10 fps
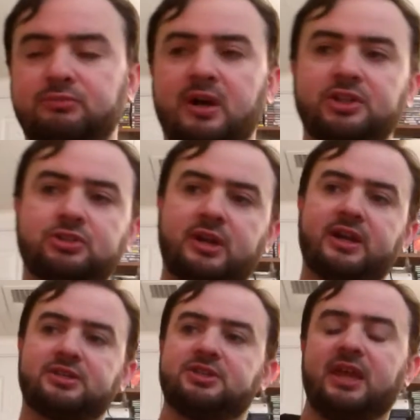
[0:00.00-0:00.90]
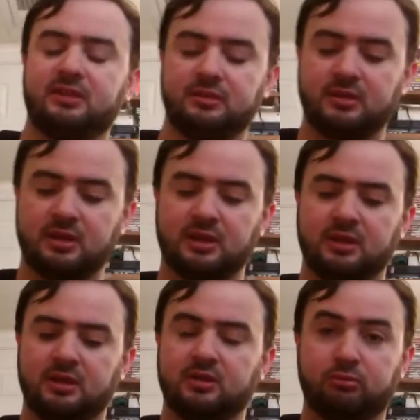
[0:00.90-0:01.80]
Montrex and
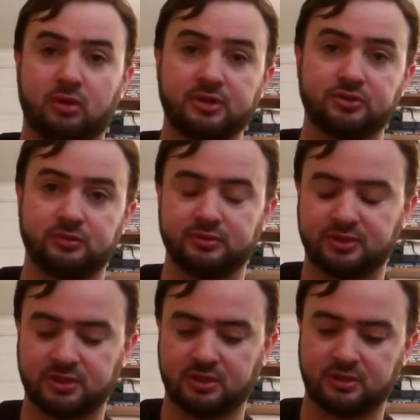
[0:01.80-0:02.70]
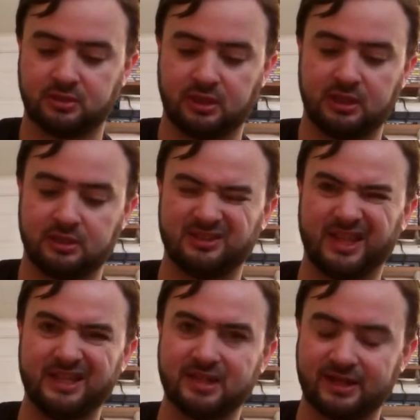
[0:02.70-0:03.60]
the Brussels in
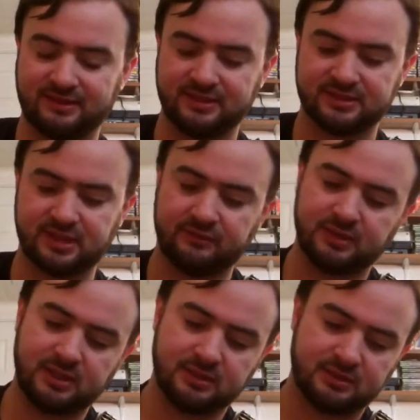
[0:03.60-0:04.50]
late 1970.